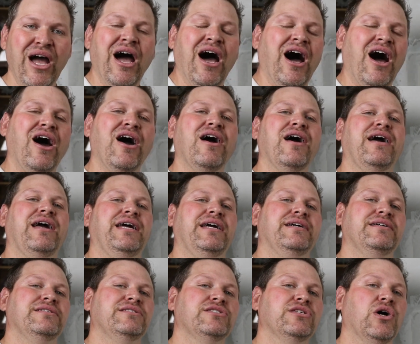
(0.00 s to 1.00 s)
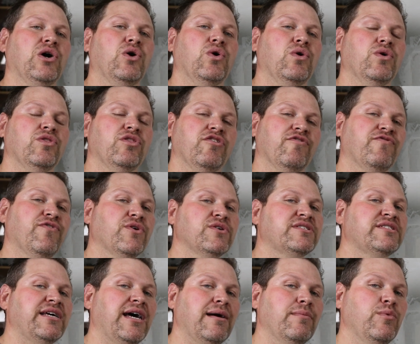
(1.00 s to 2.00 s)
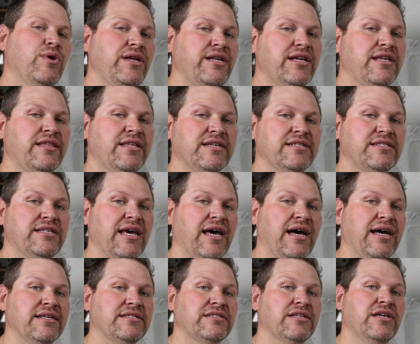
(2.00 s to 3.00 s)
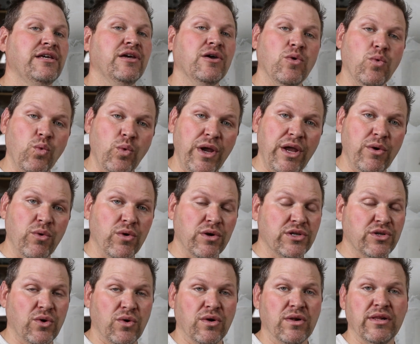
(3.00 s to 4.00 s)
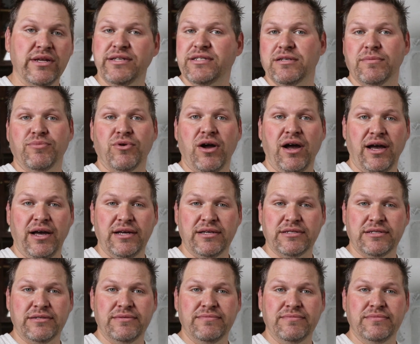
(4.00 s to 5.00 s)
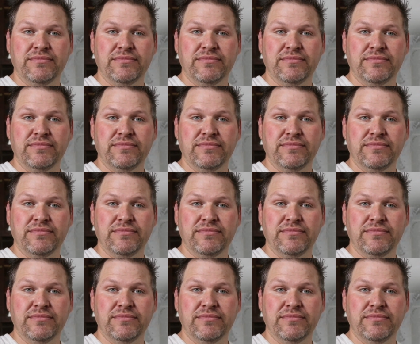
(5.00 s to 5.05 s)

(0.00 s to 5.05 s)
All right, so the first time we did this test, we were totally surprised.